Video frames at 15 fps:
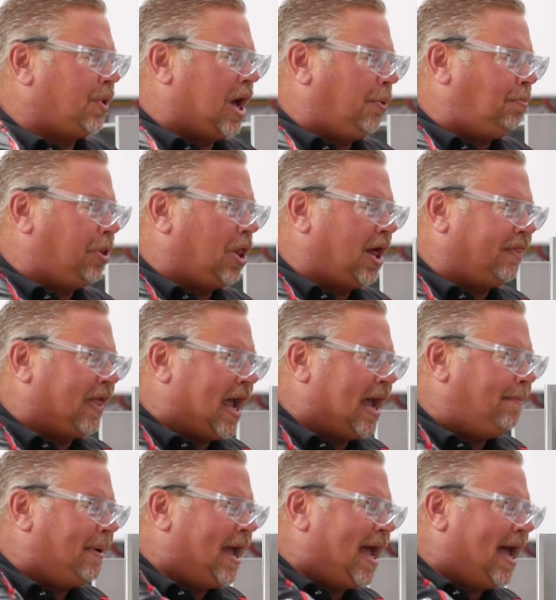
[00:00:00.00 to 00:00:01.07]
So I'll plug
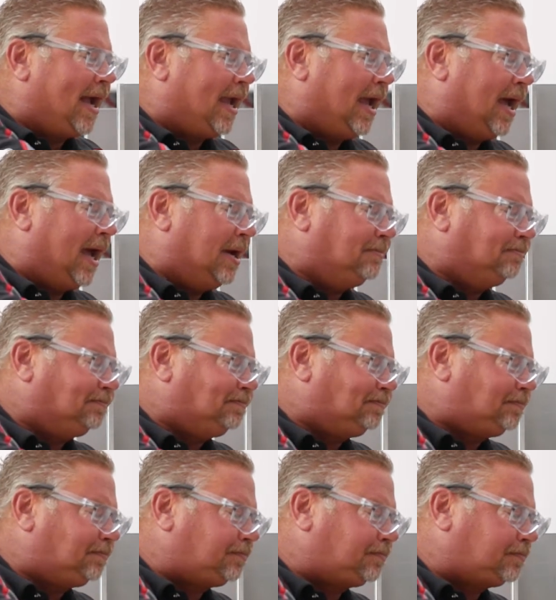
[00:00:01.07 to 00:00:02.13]
that back
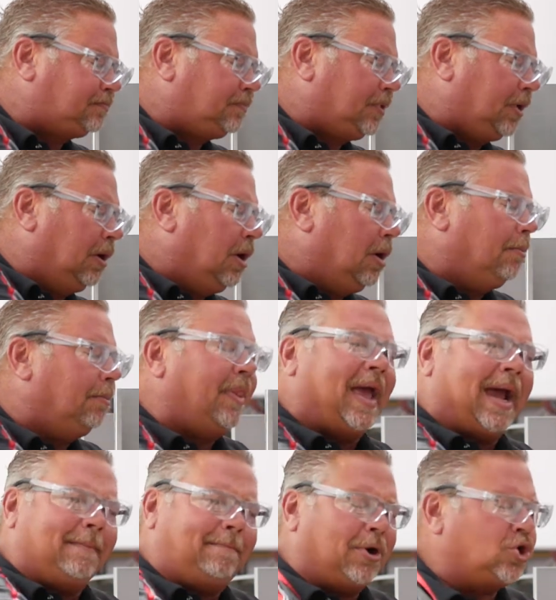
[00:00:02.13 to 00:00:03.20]
in.
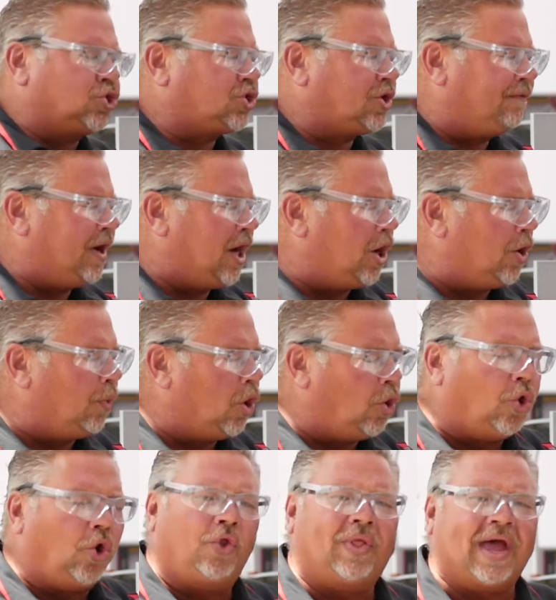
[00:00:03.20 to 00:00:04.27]
So that burst of air
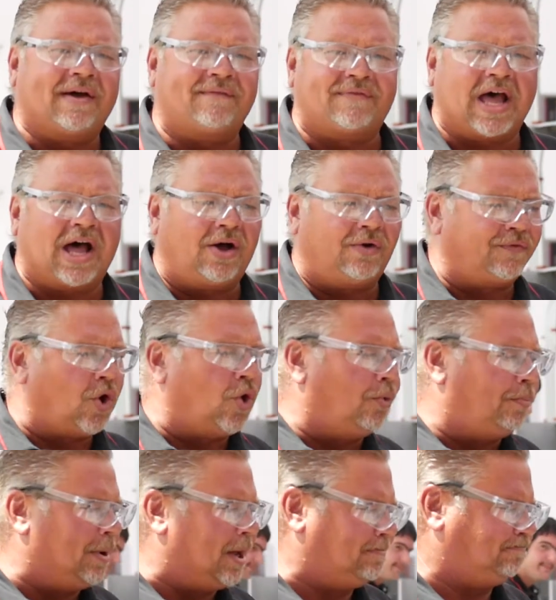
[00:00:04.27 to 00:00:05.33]
will hold that valve
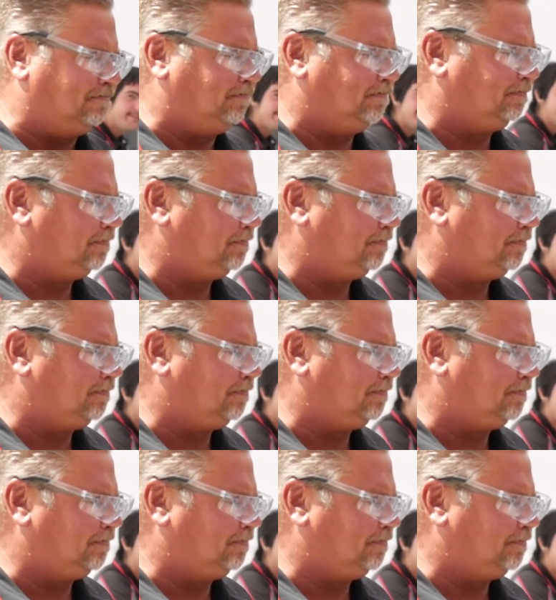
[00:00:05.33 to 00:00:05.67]
open.